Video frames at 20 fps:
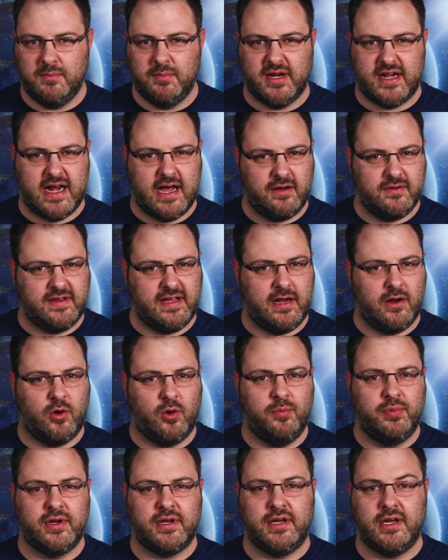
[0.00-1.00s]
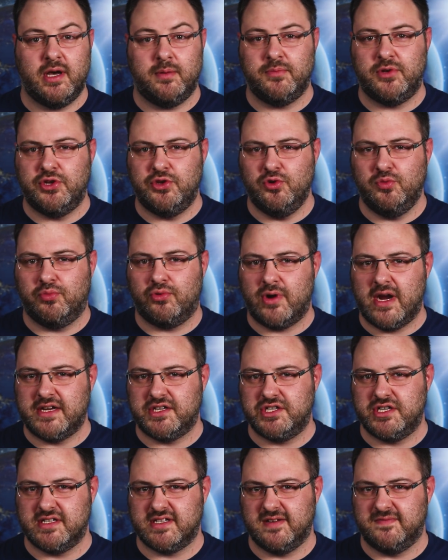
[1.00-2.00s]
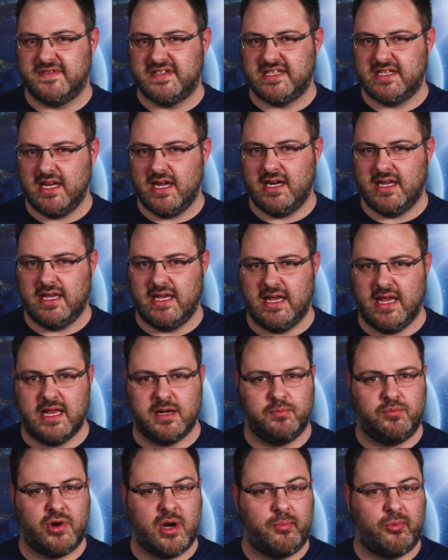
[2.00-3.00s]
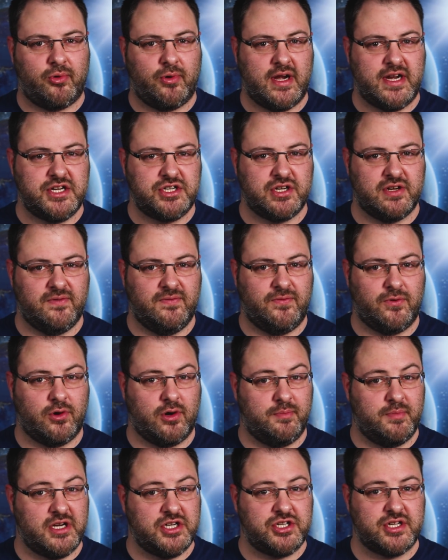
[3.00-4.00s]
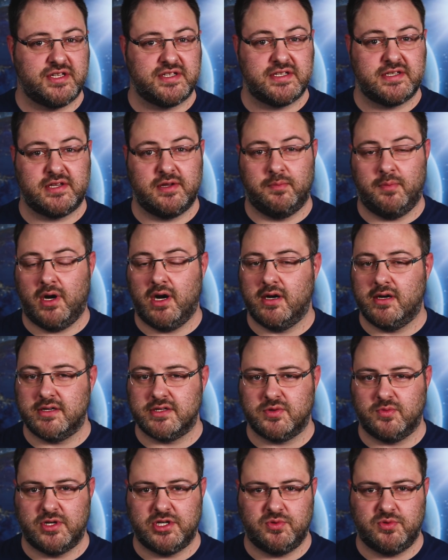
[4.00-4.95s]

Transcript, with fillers: but now they opened up new branches of study in preparation for missions to Mars,